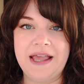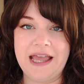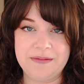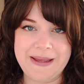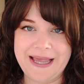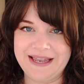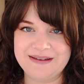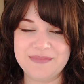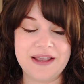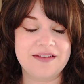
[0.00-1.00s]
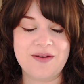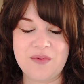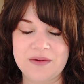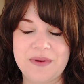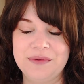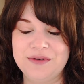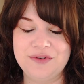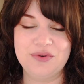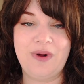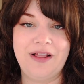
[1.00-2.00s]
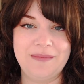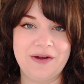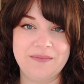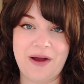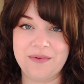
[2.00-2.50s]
and a pen because I want to be able to doodle while I'm out and about.